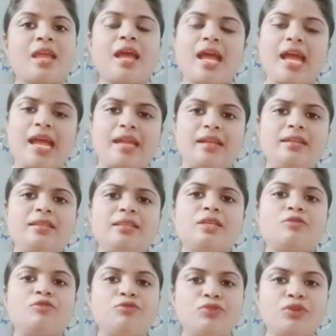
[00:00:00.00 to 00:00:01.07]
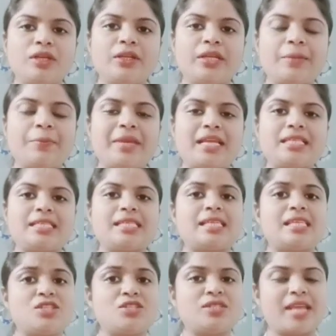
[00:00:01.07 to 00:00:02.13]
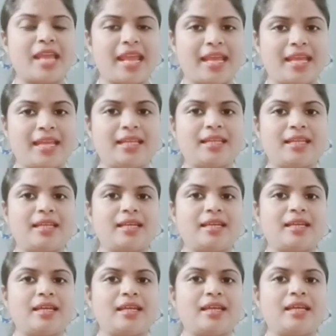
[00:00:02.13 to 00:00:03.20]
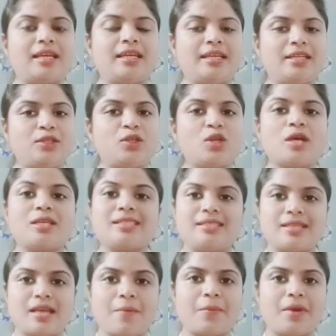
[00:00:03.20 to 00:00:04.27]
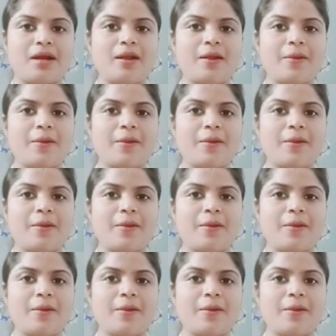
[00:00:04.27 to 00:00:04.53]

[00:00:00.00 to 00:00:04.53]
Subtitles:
and the food remains stale in your stomach